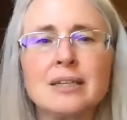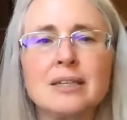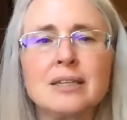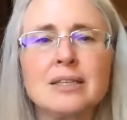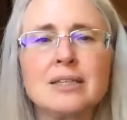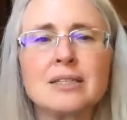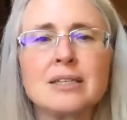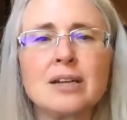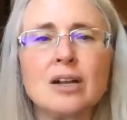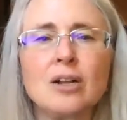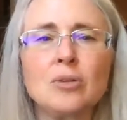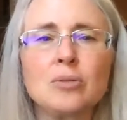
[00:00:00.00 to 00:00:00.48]

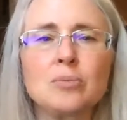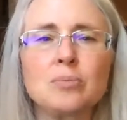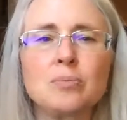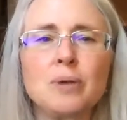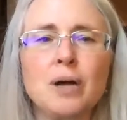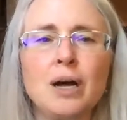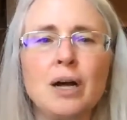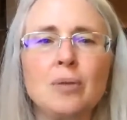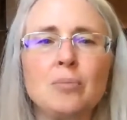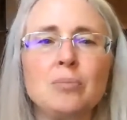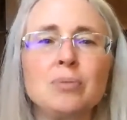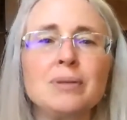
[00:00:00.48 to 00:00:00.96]
It's called
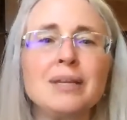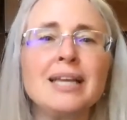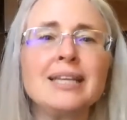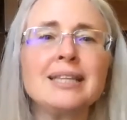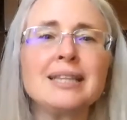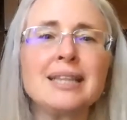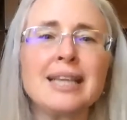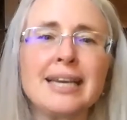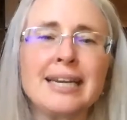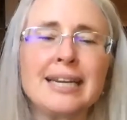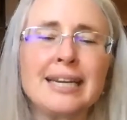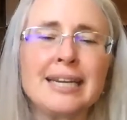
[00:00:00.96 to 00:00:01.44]

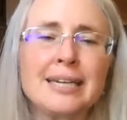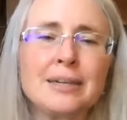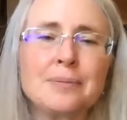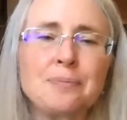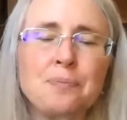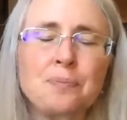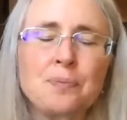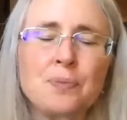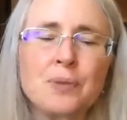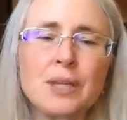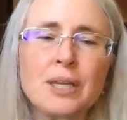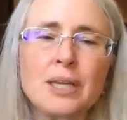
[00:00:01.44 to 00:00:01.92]
bloodletting.
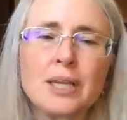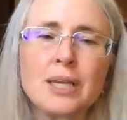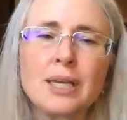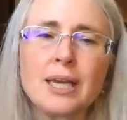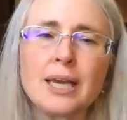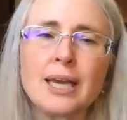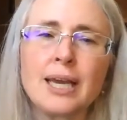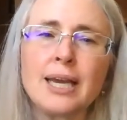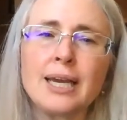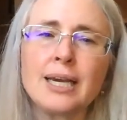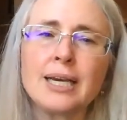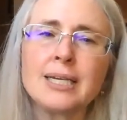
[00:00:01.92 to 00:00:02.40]

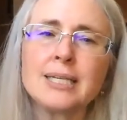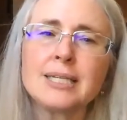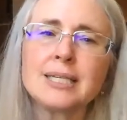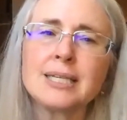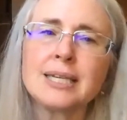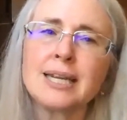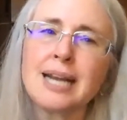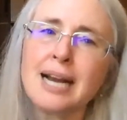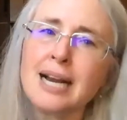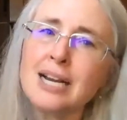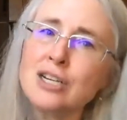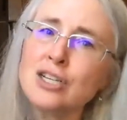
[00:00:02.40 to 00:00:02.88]
And
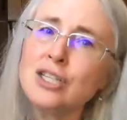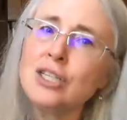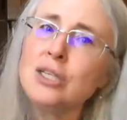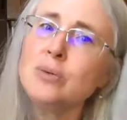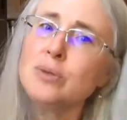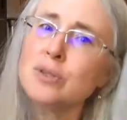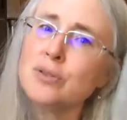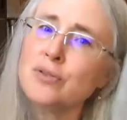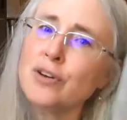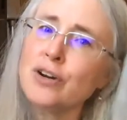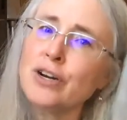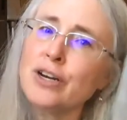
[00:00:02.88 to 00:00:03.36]
it actually
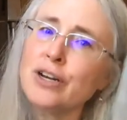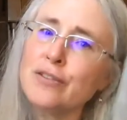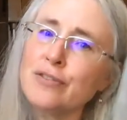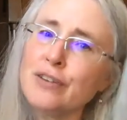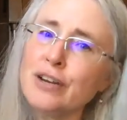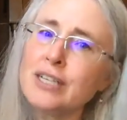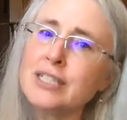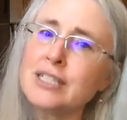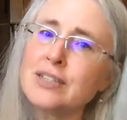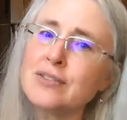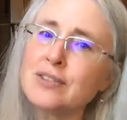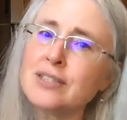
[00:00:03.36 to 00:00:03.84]
was very
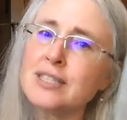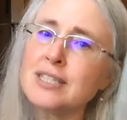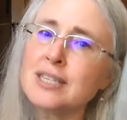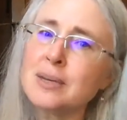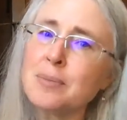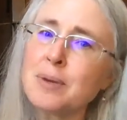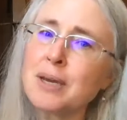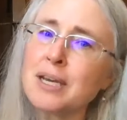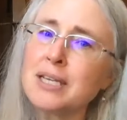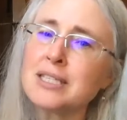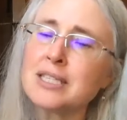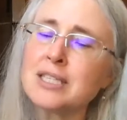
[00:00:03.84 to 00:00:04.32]
effective in some
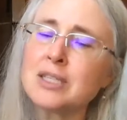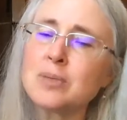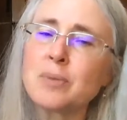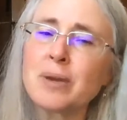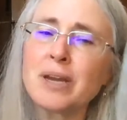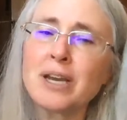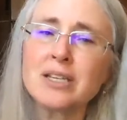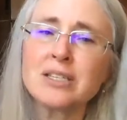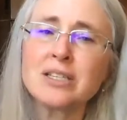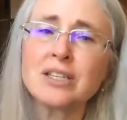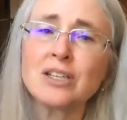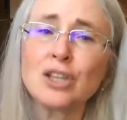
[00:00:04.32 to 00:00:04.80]
cases
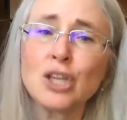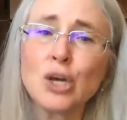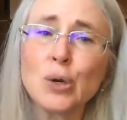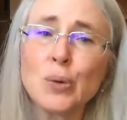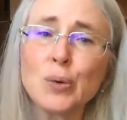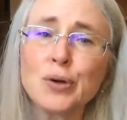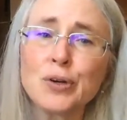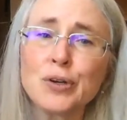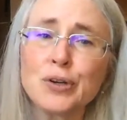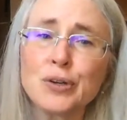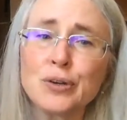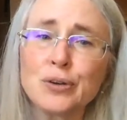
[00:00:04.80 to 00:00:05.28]
because it
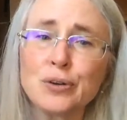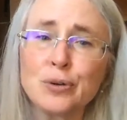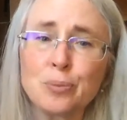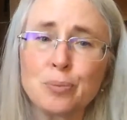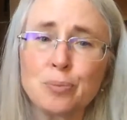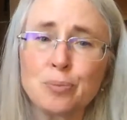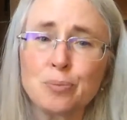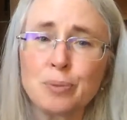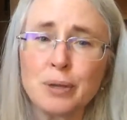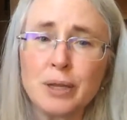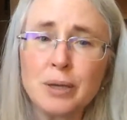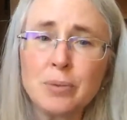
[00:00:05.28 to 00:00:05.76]
lowered your
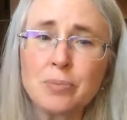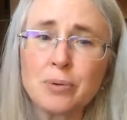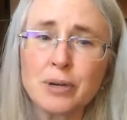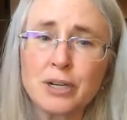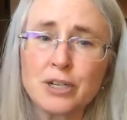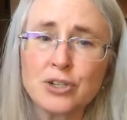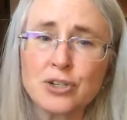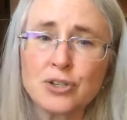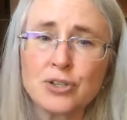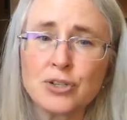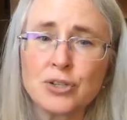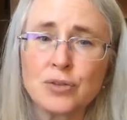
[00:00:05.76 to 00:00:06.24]
blood
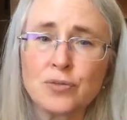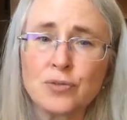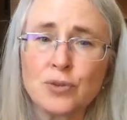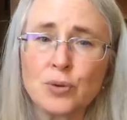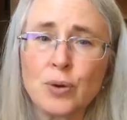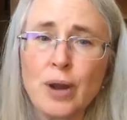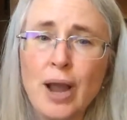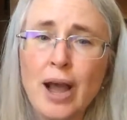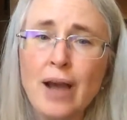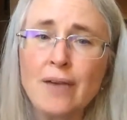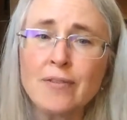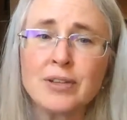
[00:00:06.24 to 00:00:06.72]
pressure. So if you were
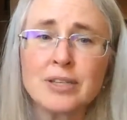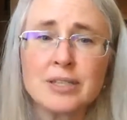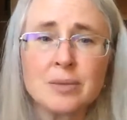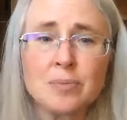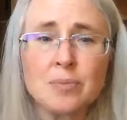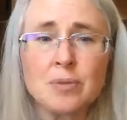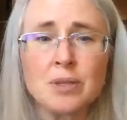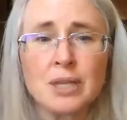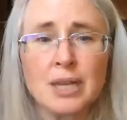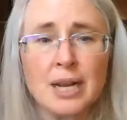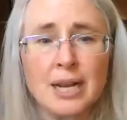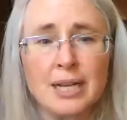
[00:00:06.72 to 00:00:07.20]
having
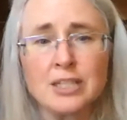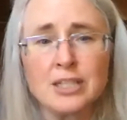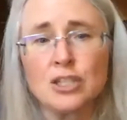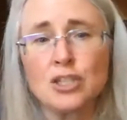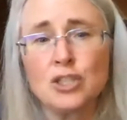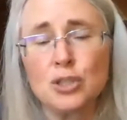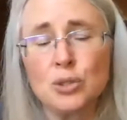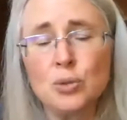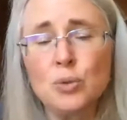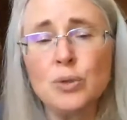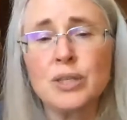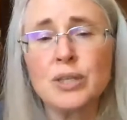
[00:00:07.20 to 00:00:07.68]
something that had to
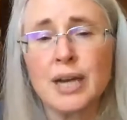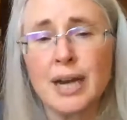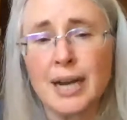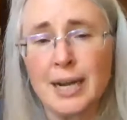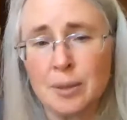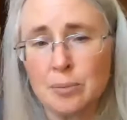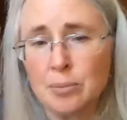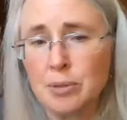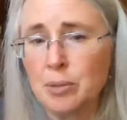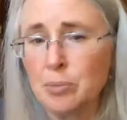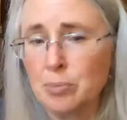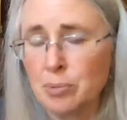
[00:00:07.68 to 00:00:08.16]
do with high
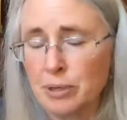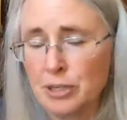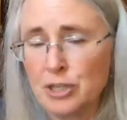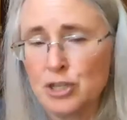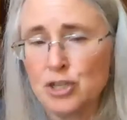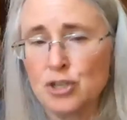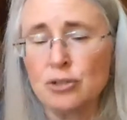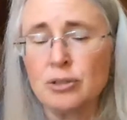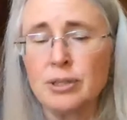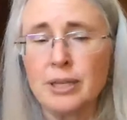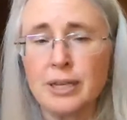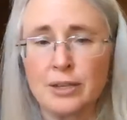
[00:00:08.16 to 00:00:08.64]
blood
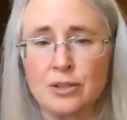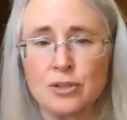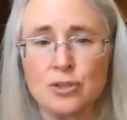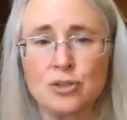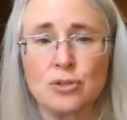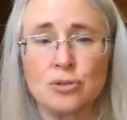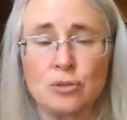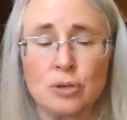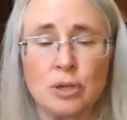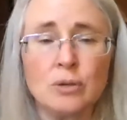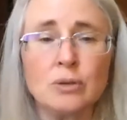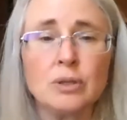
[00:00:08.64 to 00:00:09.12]
pressure, like a
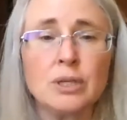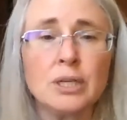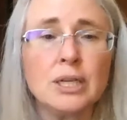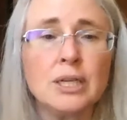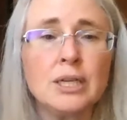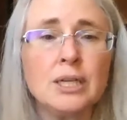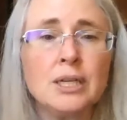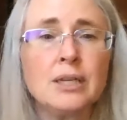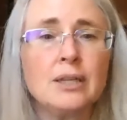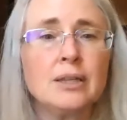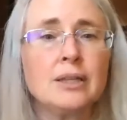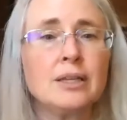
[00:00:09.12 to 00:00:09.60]
stroke,
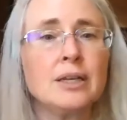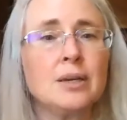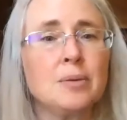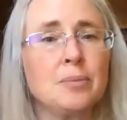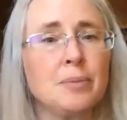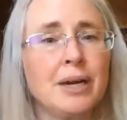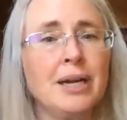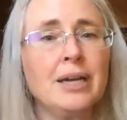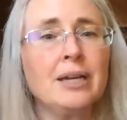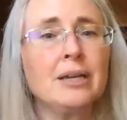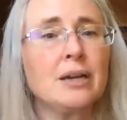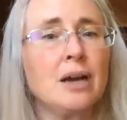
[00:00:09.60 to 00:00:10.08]
that it
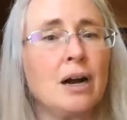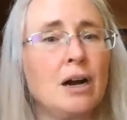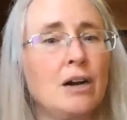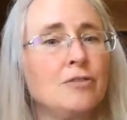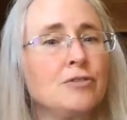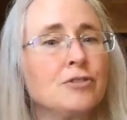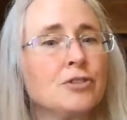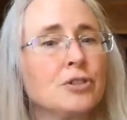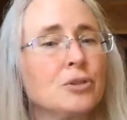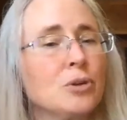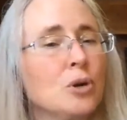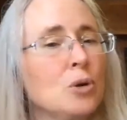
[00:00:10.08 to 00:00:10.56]
might
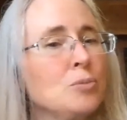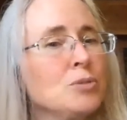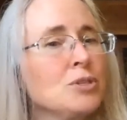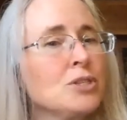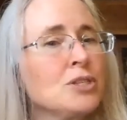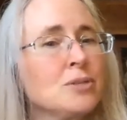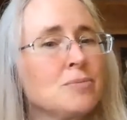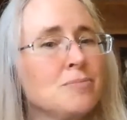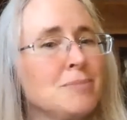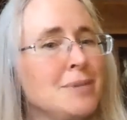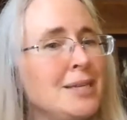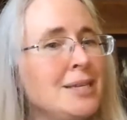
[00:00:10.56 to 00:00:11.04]
offer almost
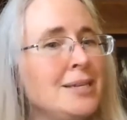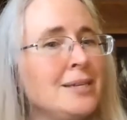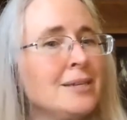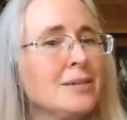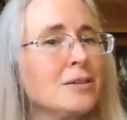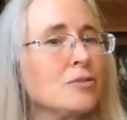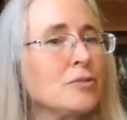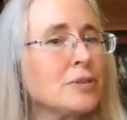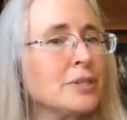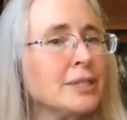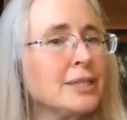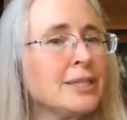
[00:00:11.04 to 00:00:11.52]
immediate
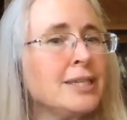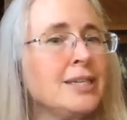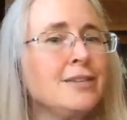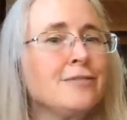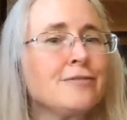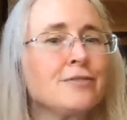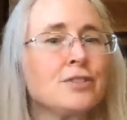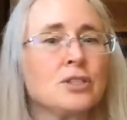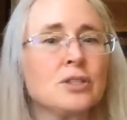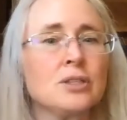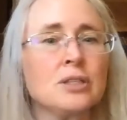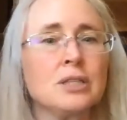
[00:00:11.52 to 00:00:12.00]
relief
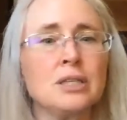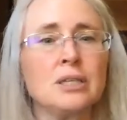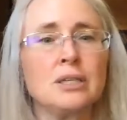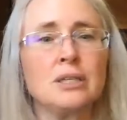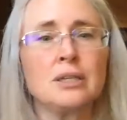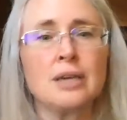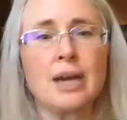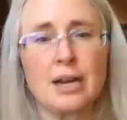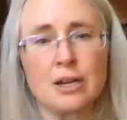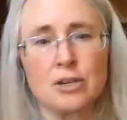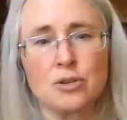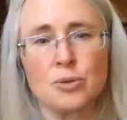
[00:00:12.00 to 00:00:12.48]
to the
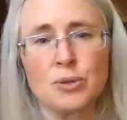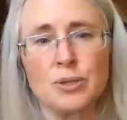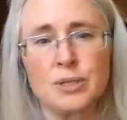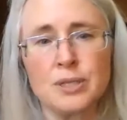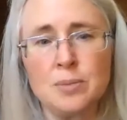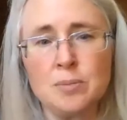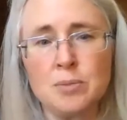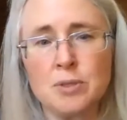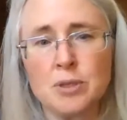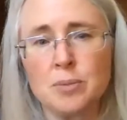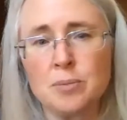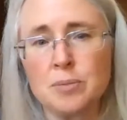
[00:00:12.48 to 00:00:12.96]
actual
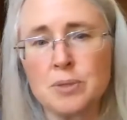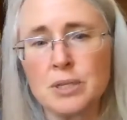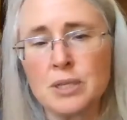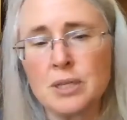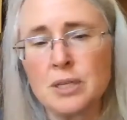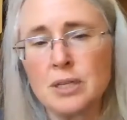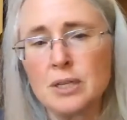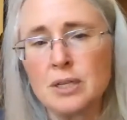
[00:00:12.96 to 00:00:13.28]
symptoms.